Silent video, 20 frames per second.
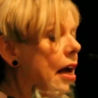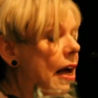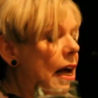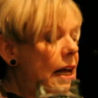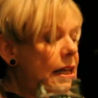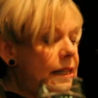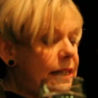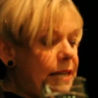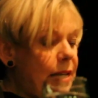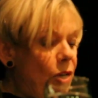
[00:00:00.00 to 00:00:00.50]

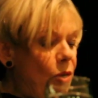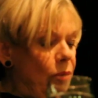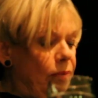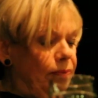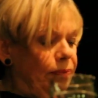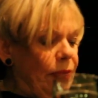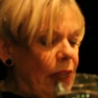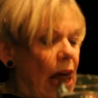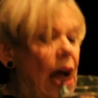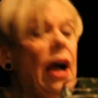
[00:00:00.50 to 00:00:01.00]
And so
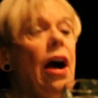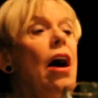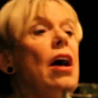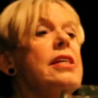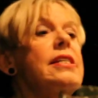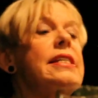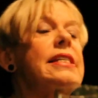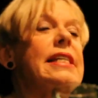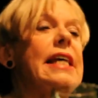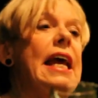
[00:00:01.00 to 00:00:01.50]
I
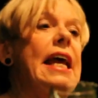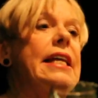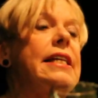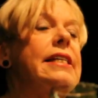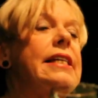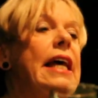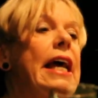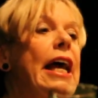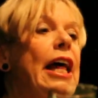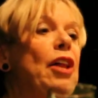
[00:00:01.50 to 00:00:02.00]
asked Ted
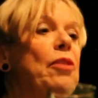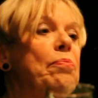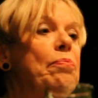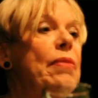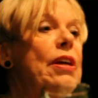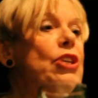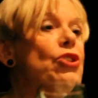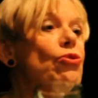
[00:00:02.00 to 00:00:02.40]
to help me